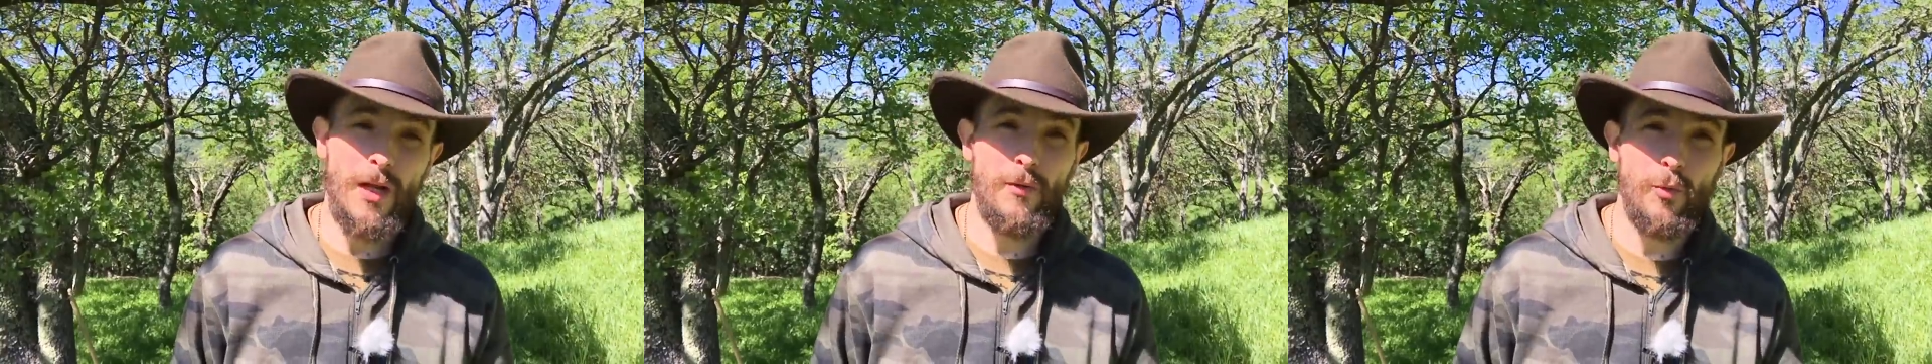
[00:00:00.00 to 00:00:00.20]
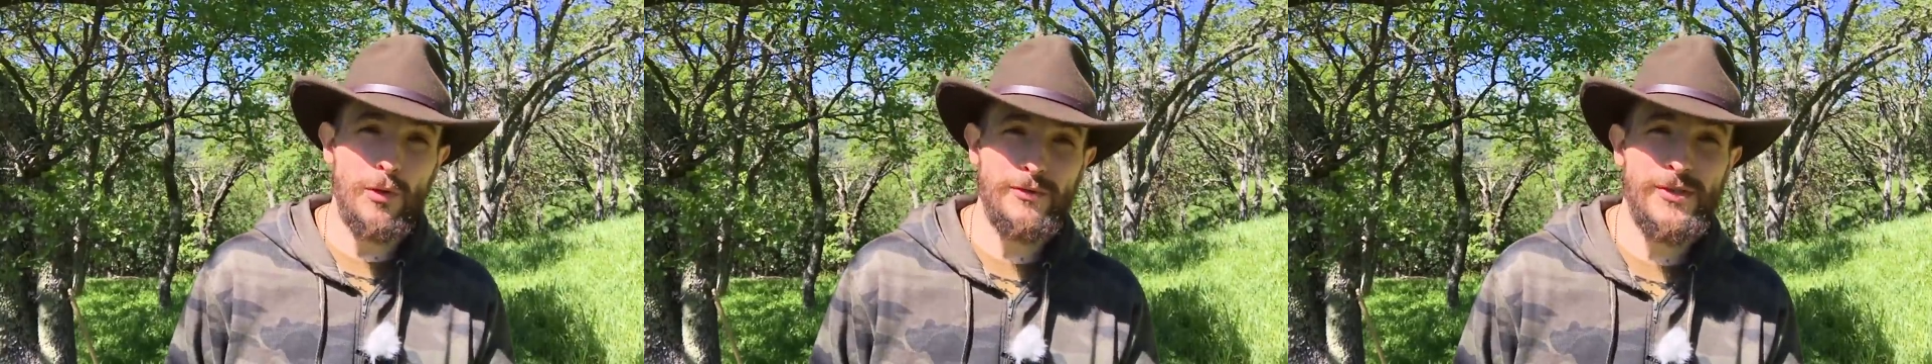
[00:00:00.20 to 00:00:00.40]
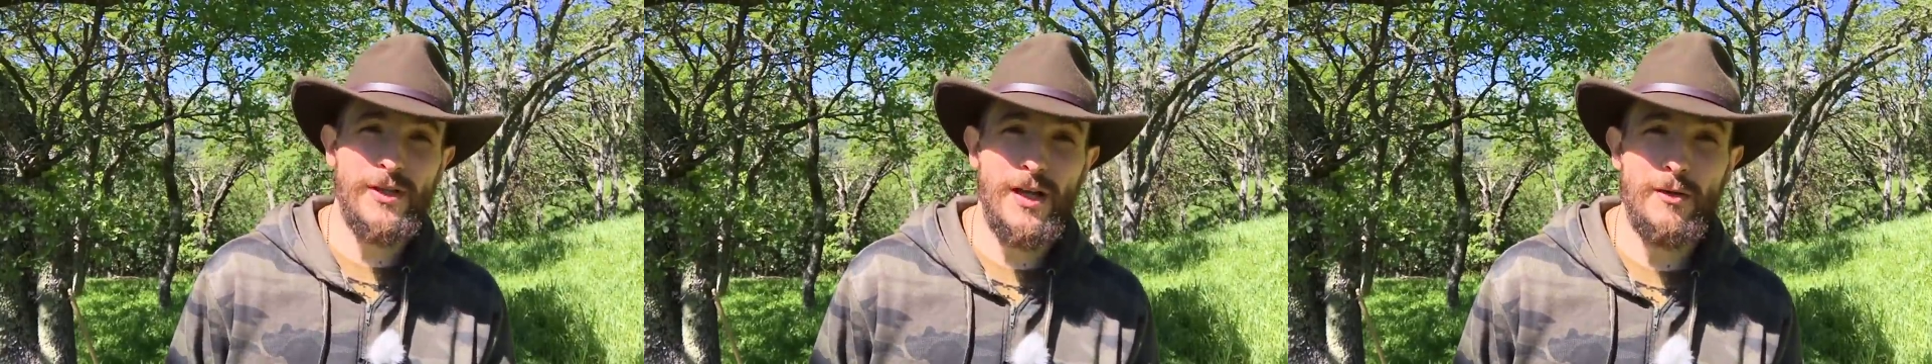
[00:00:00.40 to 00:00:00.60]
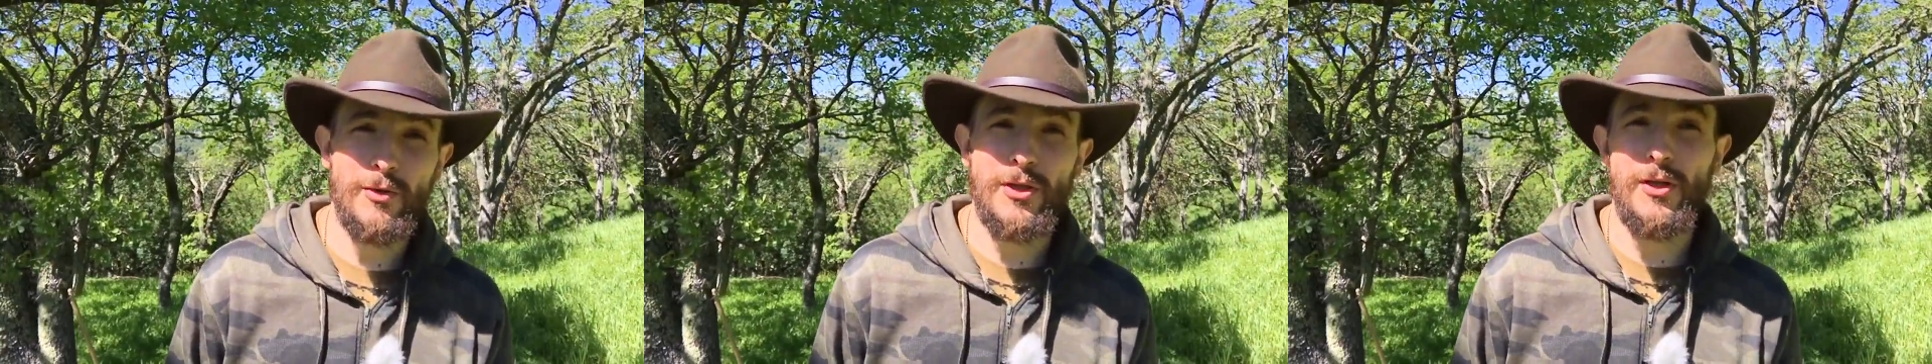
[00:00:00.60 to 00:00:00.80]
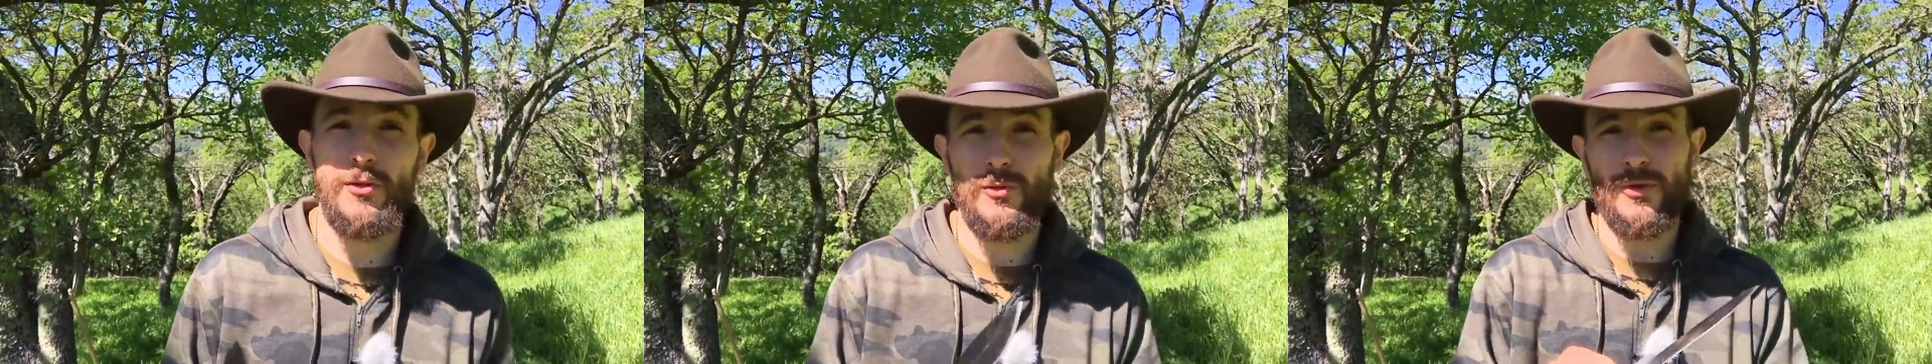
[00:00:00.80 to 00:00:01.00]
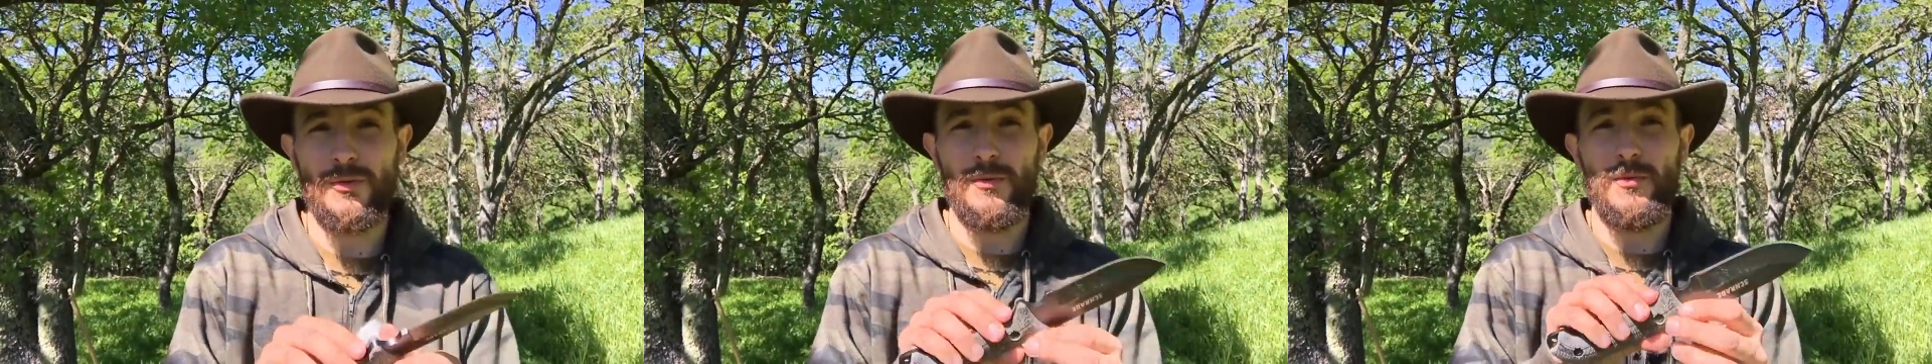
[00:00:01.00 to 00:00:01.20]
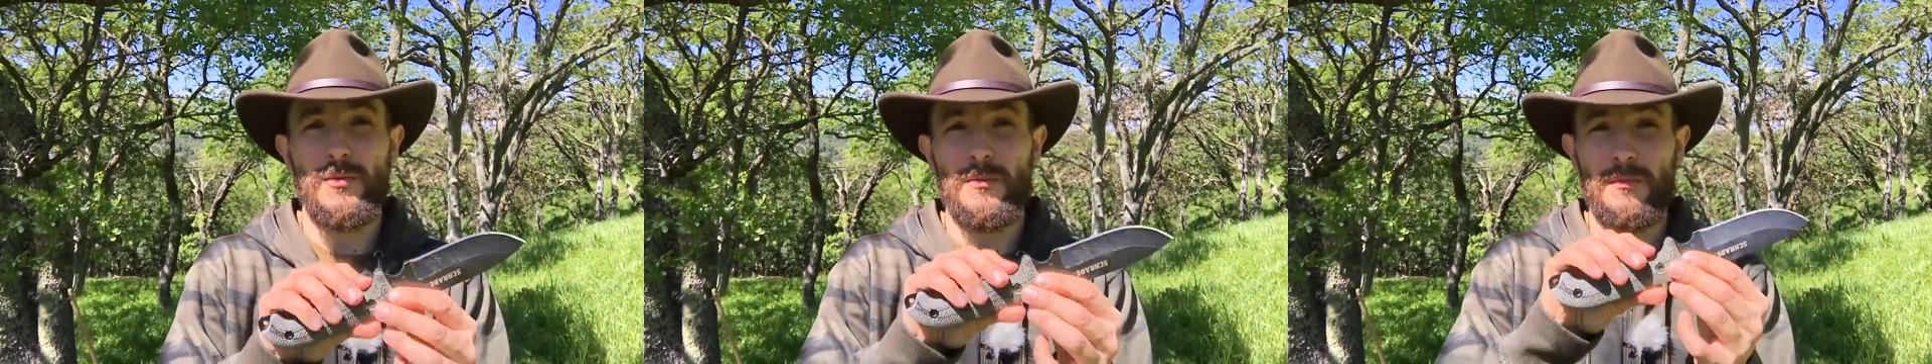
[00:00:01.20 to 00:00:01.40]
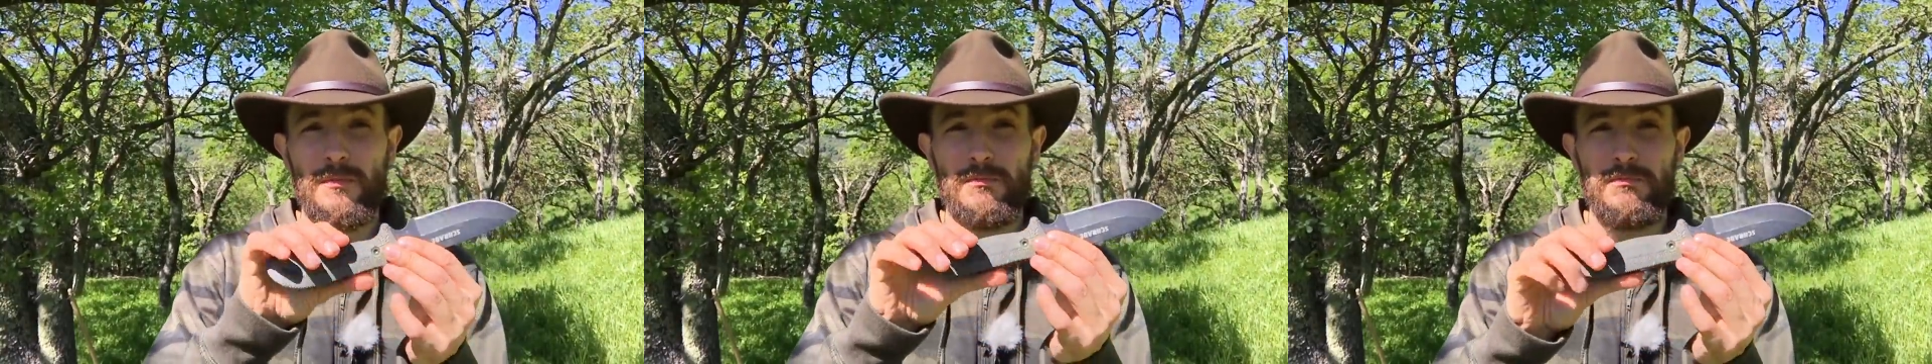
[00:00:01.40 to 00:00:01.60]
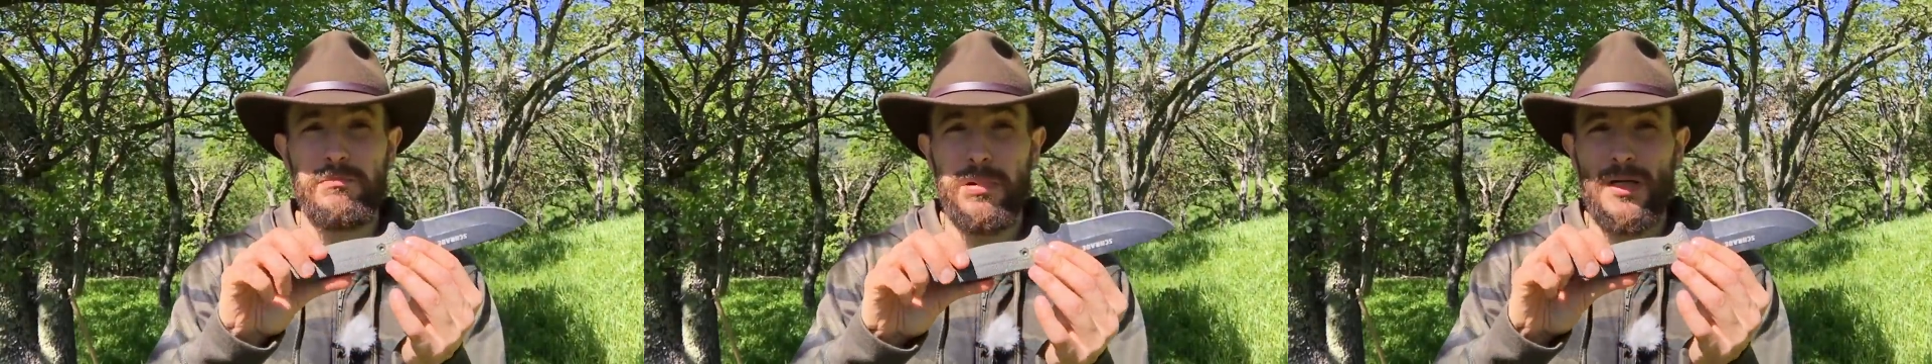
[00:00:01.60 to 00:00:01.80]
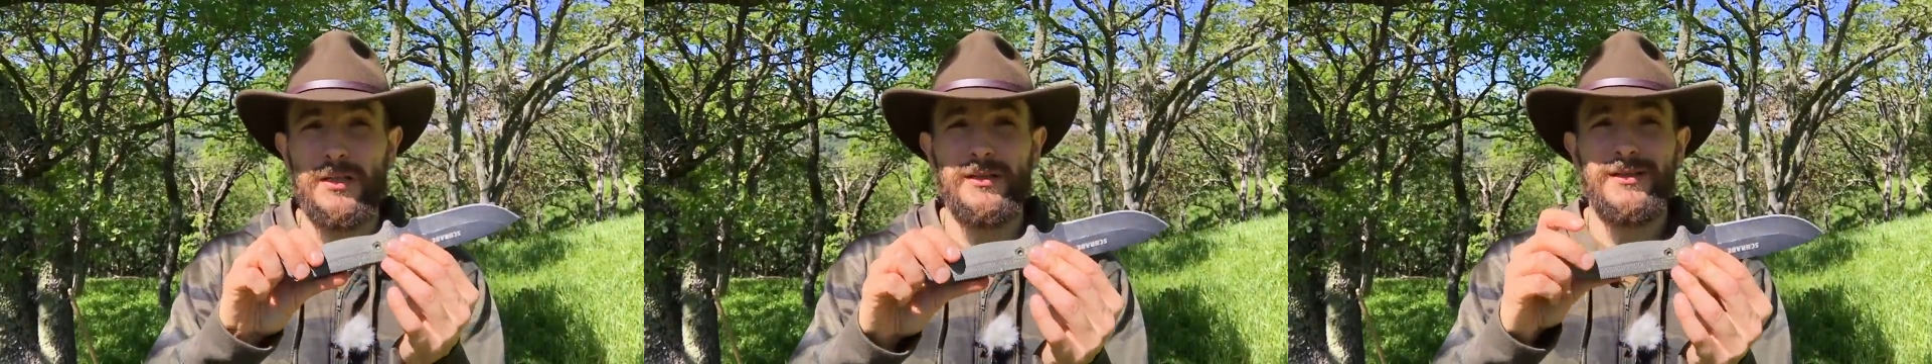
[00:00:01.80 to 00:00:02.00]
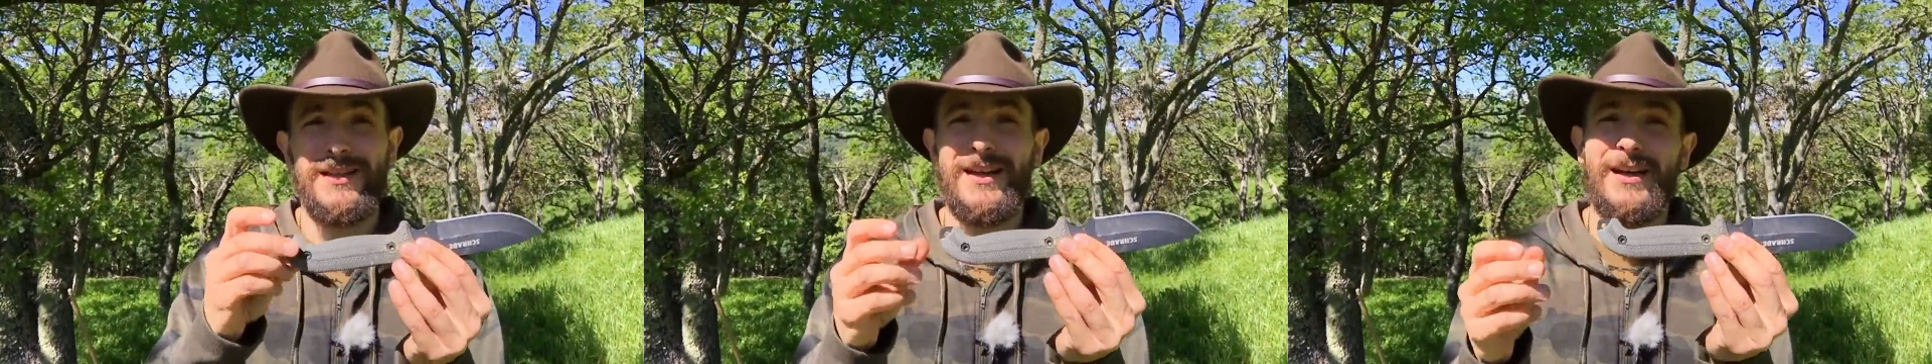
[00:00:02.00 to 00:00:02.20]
We'll see how it goes. But